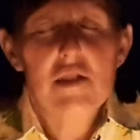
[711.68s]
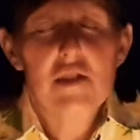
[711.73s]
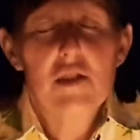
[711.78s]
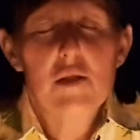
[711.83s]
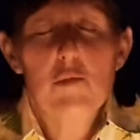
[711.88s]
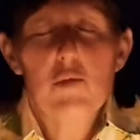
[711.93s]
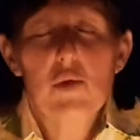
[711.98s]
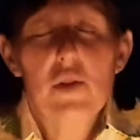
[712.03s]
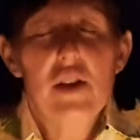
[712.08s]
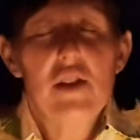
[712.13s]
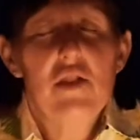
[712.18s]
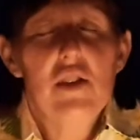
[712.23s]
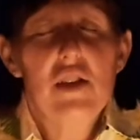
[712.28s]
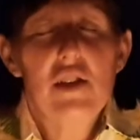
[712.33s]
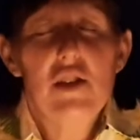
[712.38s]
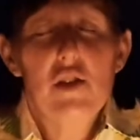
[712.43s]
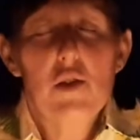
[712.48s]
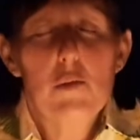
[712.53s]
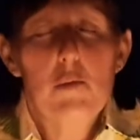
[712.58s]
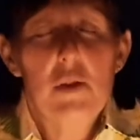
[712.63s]
to breathe
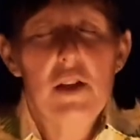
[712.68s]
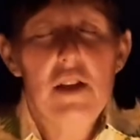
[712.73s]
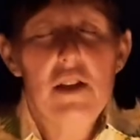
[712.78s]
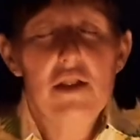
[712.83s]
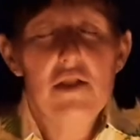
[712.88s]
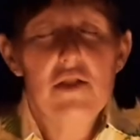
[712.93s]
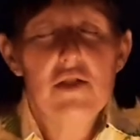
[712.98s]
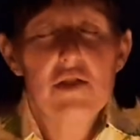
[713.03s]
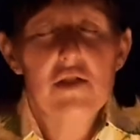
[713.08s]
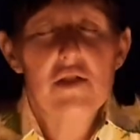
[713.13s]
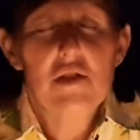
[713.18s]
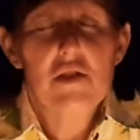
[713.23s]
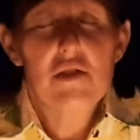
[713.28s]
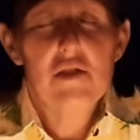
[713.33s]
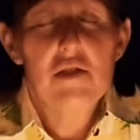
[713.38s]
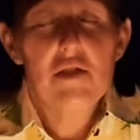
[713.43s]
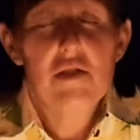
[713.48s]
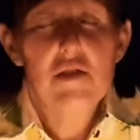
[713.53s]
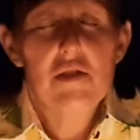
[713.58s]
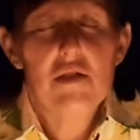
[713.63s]
in your peace
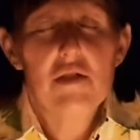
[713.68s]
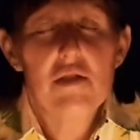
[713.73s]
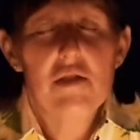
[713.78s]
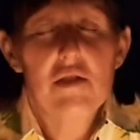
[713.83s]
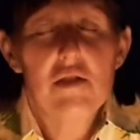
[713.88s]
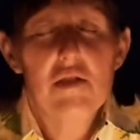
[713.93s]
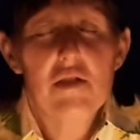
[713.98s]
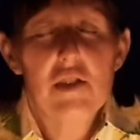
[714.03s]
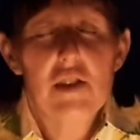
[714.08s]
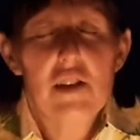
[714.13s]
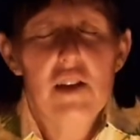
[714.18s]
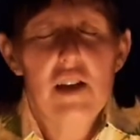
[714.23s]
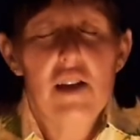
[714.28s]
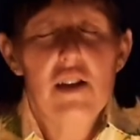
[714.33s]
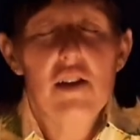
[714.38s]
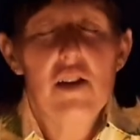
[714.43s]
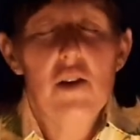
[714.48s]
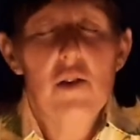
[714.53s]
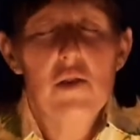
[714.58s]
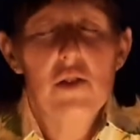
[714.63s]

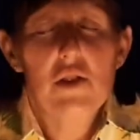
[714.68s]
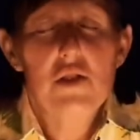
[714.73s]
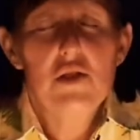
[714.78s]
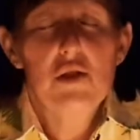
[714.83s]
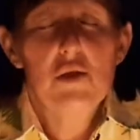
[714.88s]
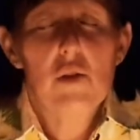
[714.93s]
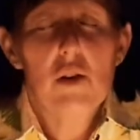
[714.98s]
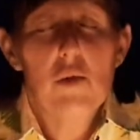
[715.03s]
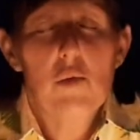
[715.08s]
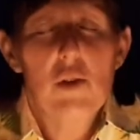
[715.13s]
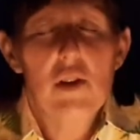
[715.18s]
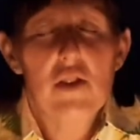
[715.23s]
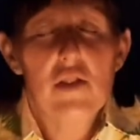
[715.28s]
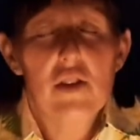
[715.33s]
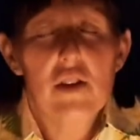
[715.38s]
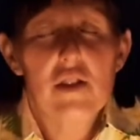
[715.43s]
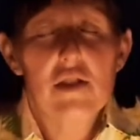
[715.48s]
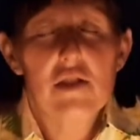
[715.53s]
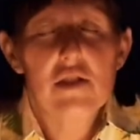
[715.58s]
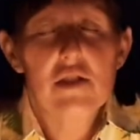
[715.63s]
and know that you are with
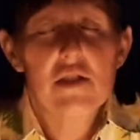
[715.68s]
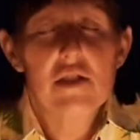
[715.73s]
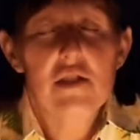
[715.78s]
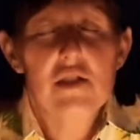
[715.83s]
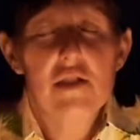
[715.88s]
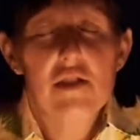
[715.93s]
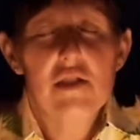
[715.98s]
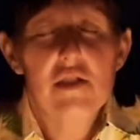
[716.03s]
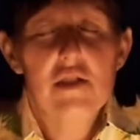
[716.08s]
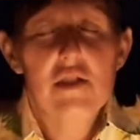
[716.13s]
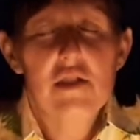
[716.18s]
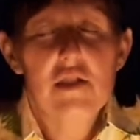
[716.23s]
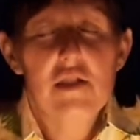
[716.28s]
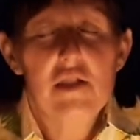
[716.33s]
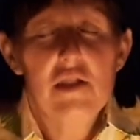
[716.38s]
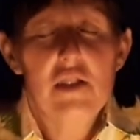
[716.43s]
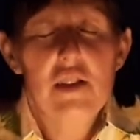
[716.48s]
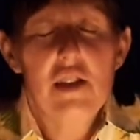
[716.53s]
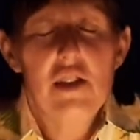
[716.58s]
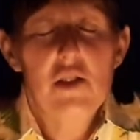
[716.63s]
us.
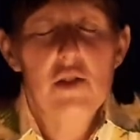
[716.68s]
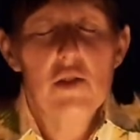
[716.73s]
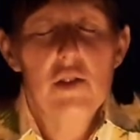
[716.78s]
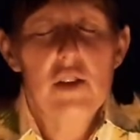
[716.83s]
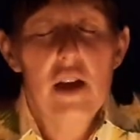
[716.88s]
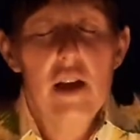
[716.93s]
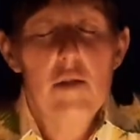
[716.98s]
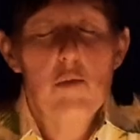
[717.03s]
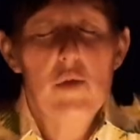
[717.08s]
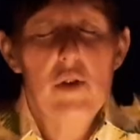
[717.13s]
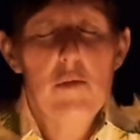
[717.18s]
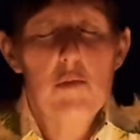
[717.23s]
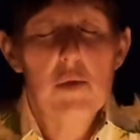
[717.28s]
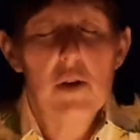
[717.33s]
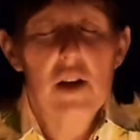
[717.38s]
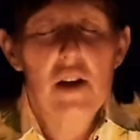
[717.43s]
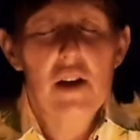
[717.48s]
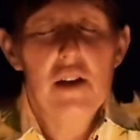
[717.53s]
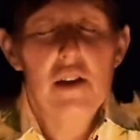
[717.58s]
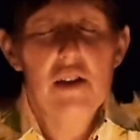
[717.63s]
In your name we
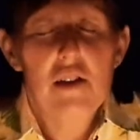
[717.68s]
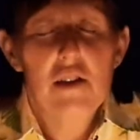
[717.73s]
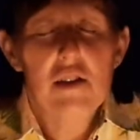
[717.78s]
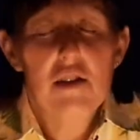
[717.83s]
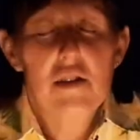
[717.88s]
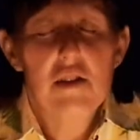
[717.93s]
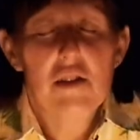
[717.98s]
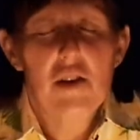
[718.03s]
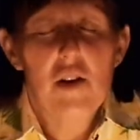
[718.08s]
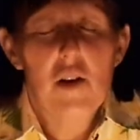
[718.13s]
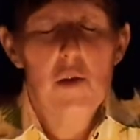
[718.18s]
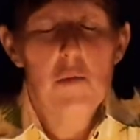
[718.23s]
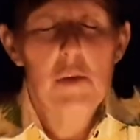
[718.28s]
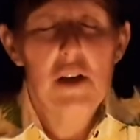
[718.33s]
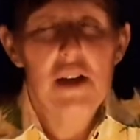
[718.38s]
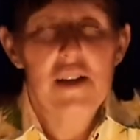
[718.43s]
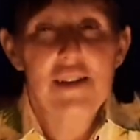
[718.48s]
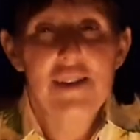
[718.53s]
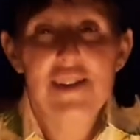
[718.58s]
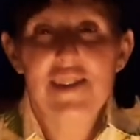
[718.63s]
pray.
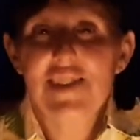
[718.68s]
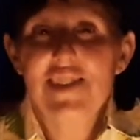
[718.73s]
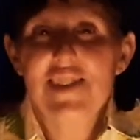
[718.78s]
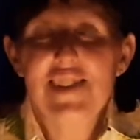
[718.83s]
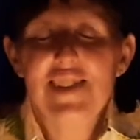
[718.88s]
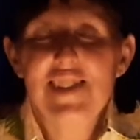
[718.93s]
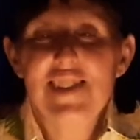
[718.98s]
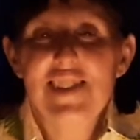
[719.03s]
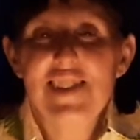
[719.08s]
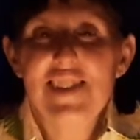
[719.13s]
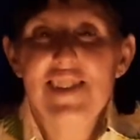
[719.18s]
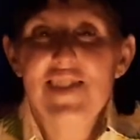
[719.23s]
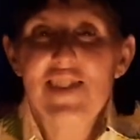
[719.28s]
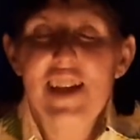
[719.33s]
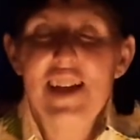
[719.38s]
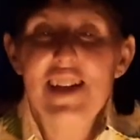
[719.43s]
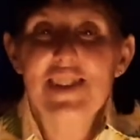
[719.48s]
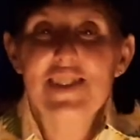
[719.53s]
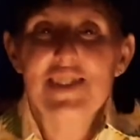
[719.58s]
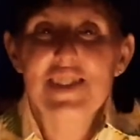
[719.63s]
Amen.
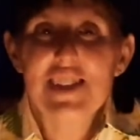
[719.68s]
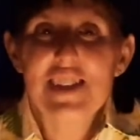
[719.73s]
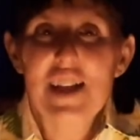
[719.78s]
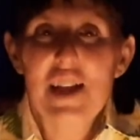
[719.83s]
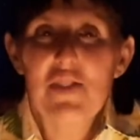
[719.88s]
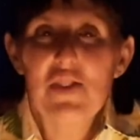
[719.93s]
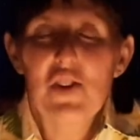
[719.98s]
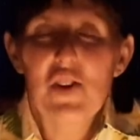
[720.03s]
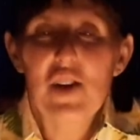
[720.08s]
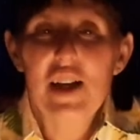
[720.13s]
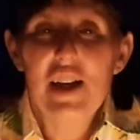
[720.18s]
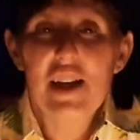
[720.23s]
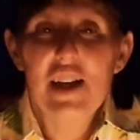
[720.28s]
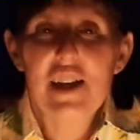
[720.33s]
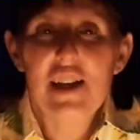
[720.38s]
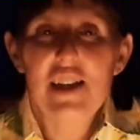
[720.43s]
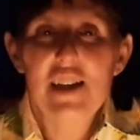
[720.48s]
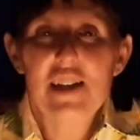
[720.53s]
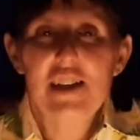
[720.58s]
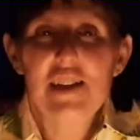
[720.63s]
Thanks. Have a great
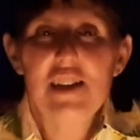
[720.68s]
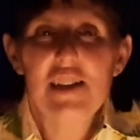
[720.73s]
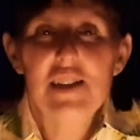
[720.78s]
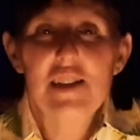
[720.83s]
night.